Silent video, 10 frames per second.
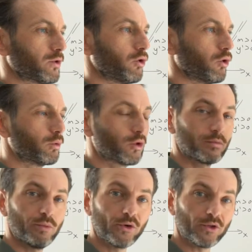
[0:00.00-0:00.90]
2, which is
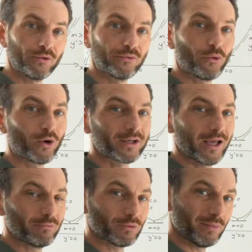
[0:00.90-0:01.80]
positive 4,
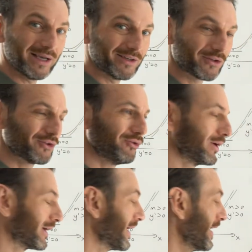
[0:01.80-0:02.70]
times minus 2
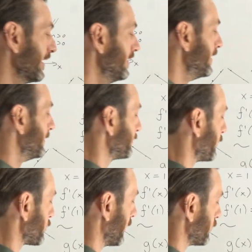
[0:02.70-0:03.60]
again,
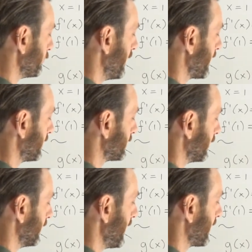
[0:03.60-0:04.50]
which takes you back into
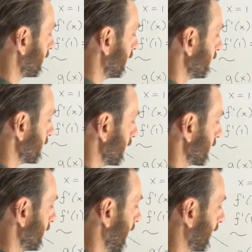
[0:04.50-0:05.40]
the negatives, and
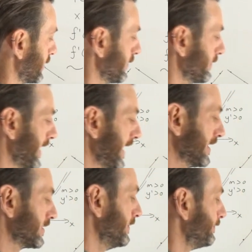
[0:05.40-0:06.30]
it's negative
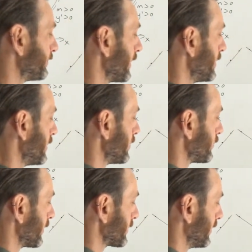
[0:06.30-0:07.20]
8.
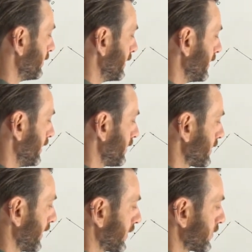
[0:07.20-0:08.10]
So that's going to be
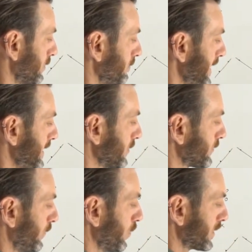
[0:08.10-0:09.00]
6 minus
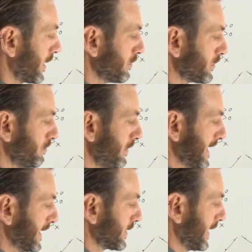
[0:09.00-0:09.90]
4 times
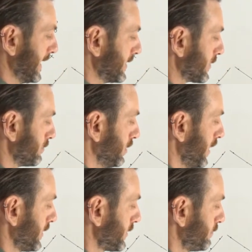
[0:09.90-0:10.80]
minus 8 is
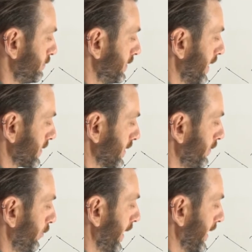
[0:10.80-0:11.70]
plus, that's a
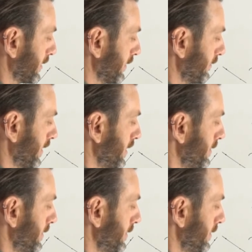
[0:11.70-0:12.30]
double negative,